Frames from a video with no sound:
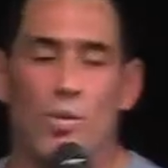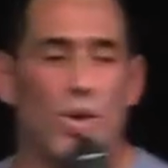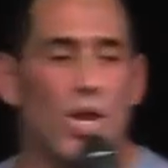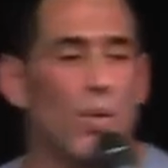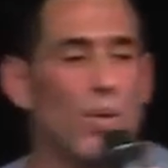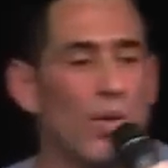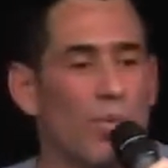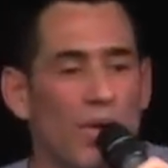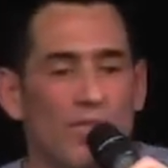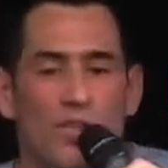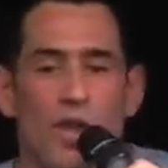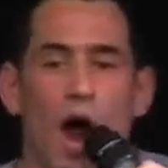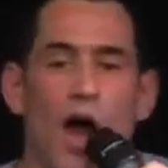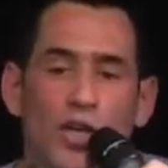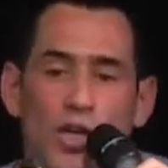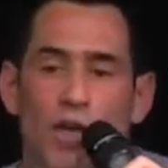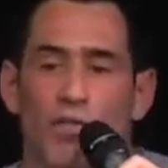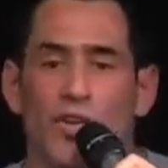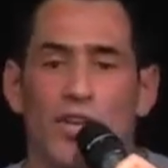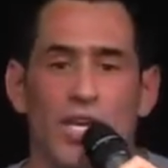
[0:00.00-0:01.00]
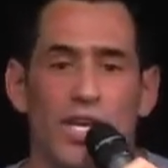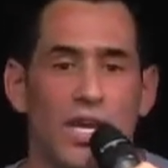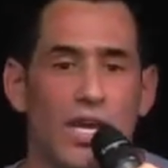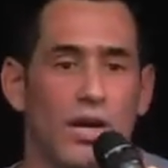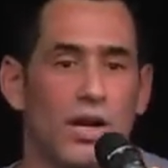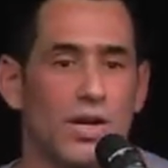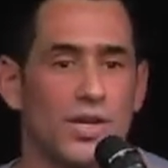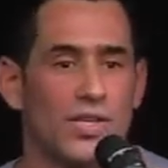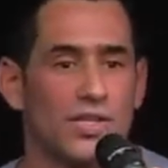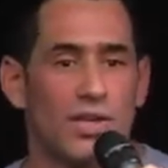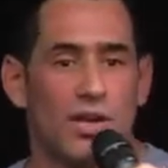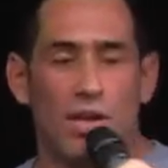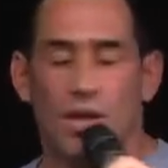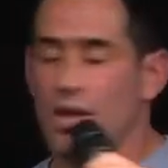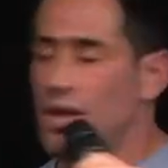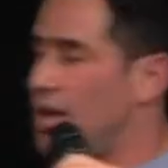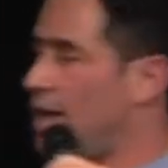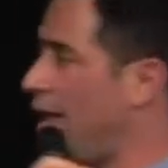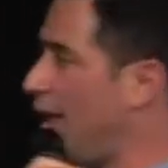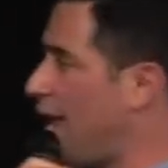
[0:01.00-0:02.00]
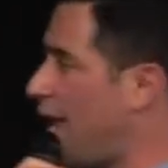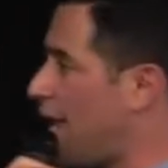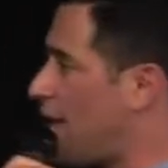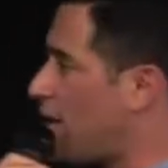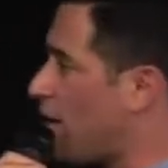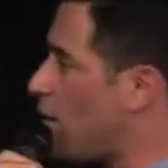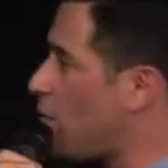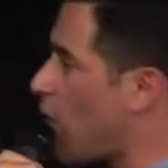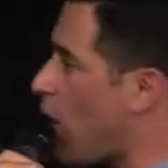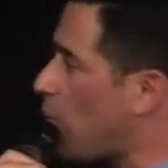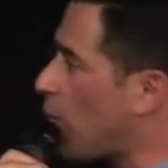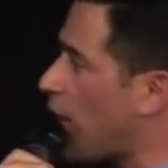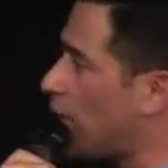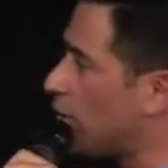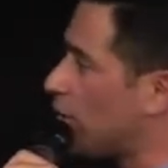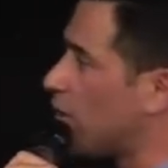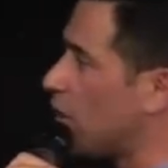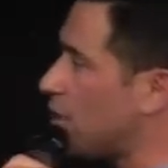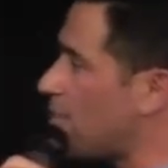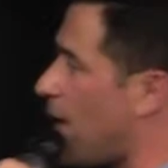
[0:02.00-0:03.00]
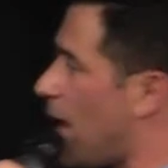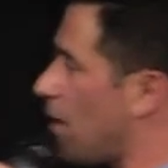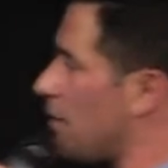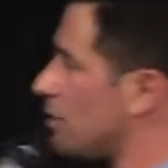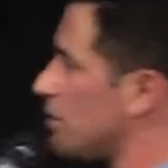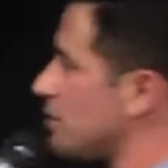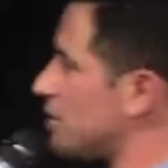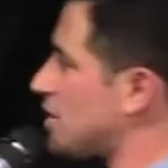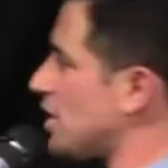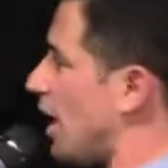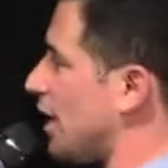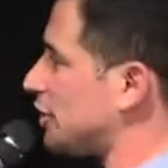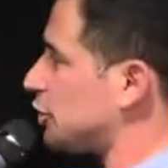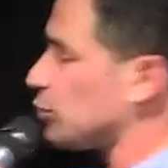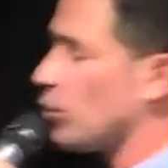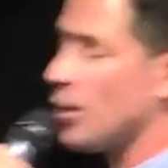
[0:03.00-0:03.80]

You know, we've talked over the years, and what I learned about touch,